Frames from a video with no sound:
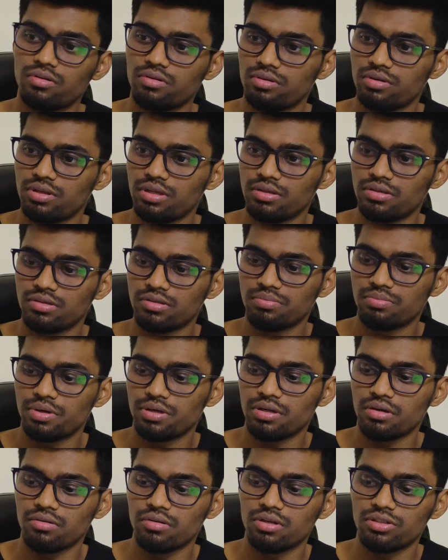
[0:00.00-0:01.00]
this
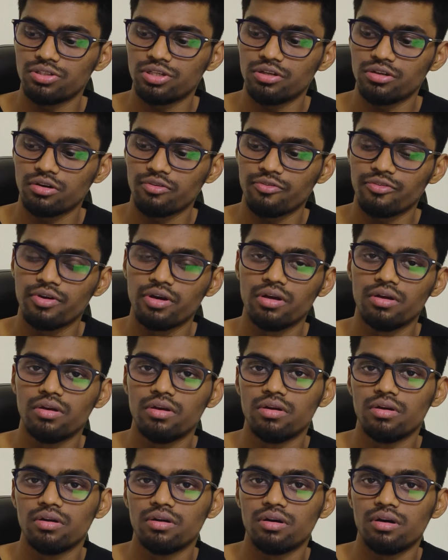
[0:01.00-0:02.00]
particular set of
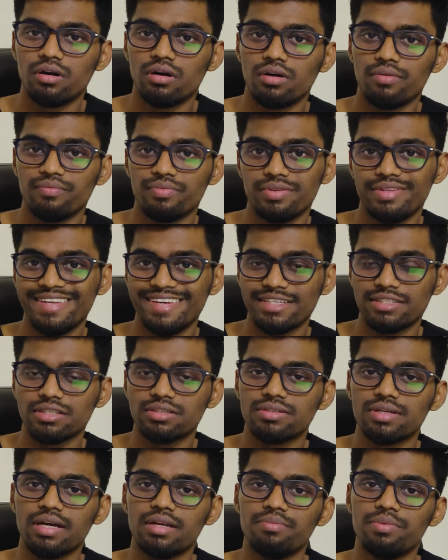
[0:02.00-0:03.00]
DSA
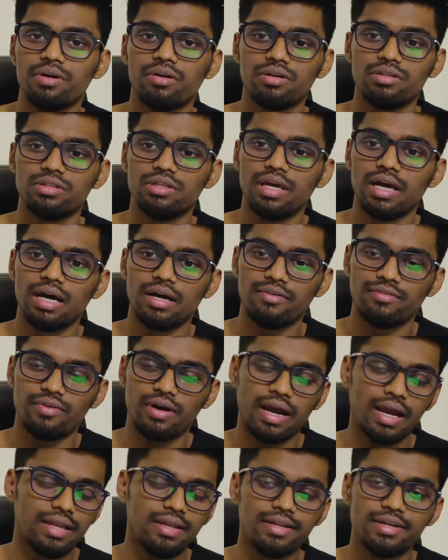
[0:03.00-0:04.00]
side, because they have
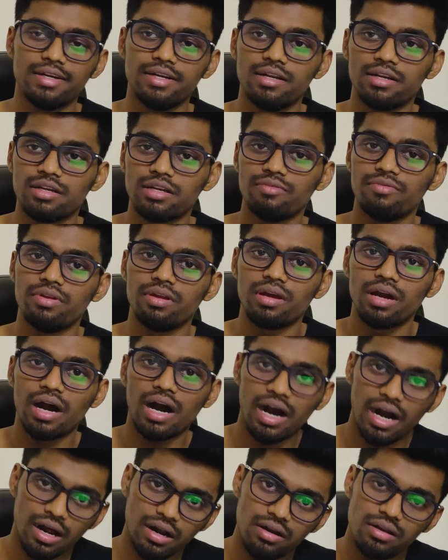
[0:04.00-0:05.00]
highly relatively
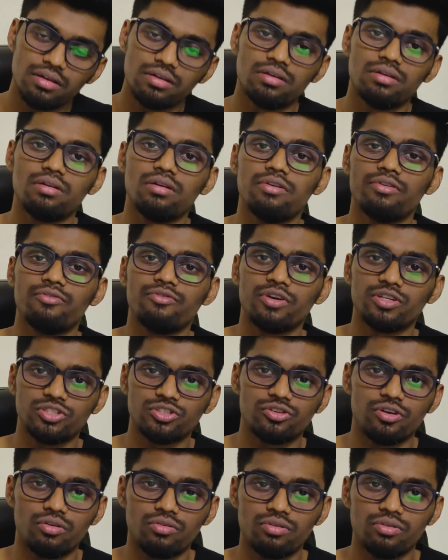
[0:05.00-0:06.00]
hard
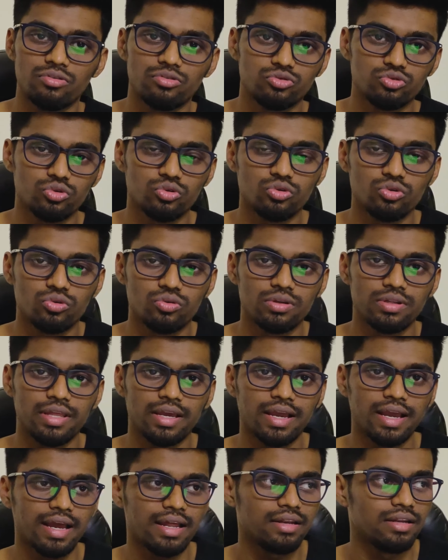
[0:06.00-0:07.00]
first round, so they
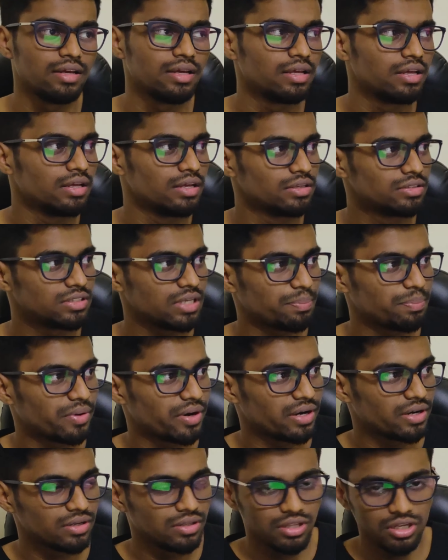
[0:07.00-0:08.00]
can
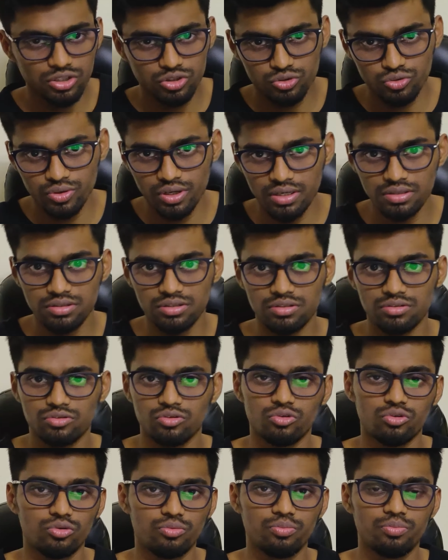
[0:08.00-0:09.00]
separate the students.
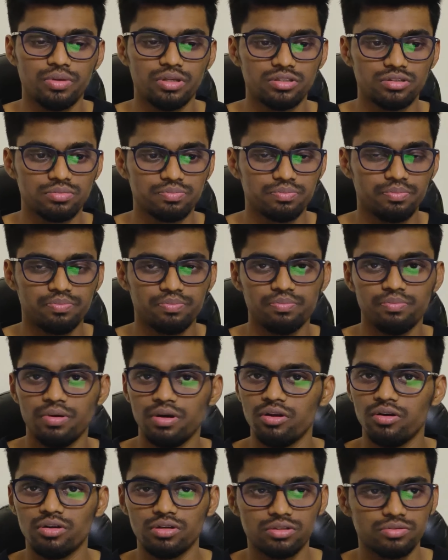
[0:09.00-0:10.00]
So this
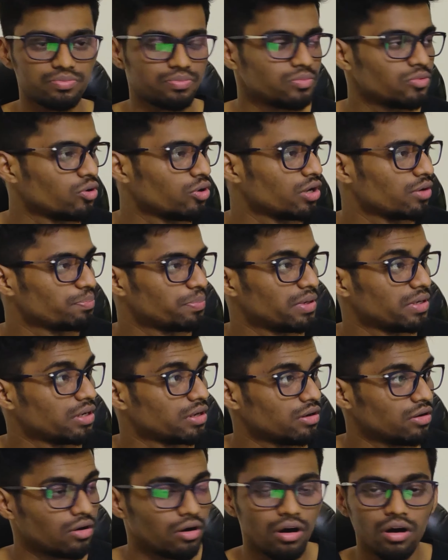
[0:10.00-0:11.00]
video is going
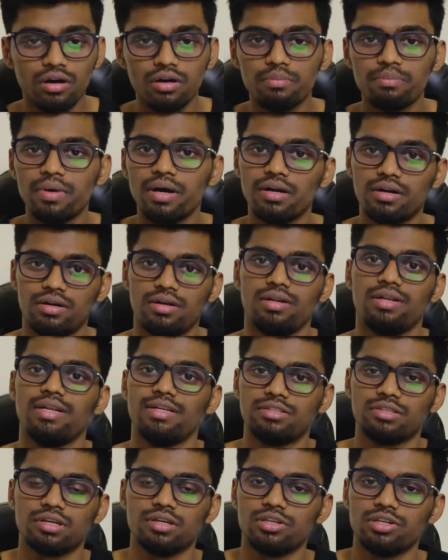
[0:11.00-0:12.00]
pretty long, but
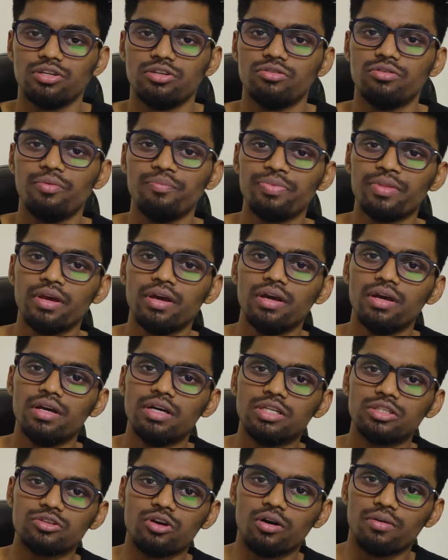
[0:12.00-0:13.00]
let's continue.
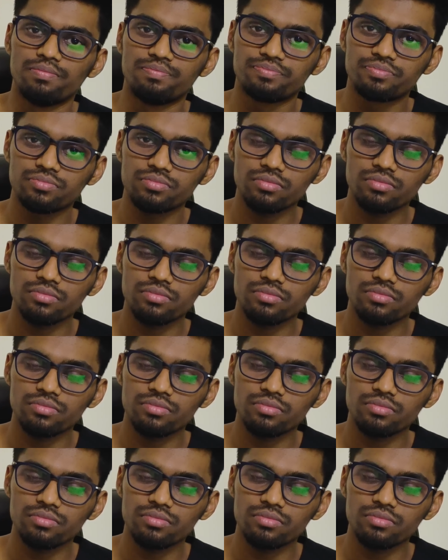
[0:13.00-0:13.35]
So